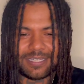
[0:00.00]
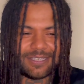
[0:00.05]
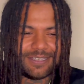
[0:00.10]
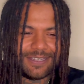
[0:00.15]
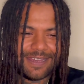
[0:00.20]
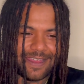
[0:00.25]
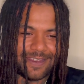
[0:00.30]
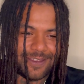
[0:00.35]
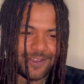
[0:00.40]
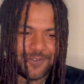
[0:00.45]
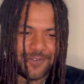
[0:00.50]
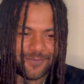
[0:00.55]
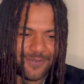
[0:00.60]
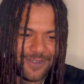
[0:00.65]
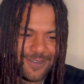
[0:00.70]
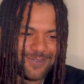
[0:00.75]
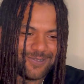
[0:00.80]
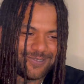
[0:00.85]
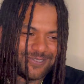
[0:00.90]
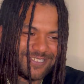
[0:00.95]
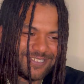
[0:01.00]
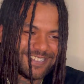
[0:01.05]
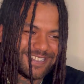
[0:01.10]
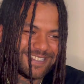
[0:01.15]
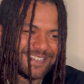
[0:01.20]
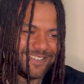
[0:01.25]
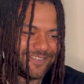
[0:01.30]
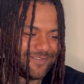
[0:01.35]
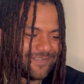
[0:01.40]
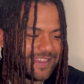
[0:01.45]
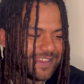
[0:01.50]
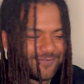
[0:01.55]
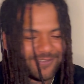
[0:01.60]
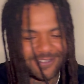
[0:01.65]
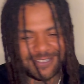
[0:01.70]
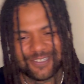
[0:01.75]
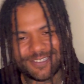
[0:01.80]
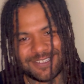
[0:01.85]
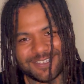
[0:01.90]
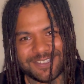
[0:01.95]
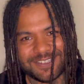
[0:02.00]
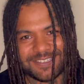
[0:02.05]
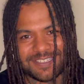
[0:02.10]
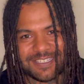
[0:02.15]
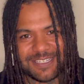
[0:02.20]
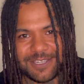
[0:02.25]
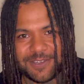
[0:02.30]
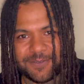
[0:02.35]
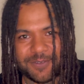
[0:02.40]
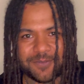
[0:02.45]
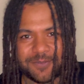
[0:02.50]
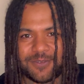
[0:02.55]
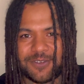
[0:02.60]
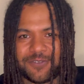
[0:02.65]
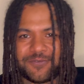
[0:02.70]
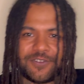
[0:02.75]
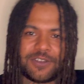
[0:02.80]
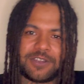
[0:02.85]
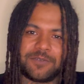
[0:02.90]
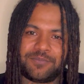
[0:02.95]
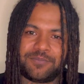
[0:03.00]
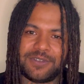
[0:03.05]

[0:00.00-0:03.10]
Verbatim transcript: Not no more. Shit, you never could. Yeah, you never could.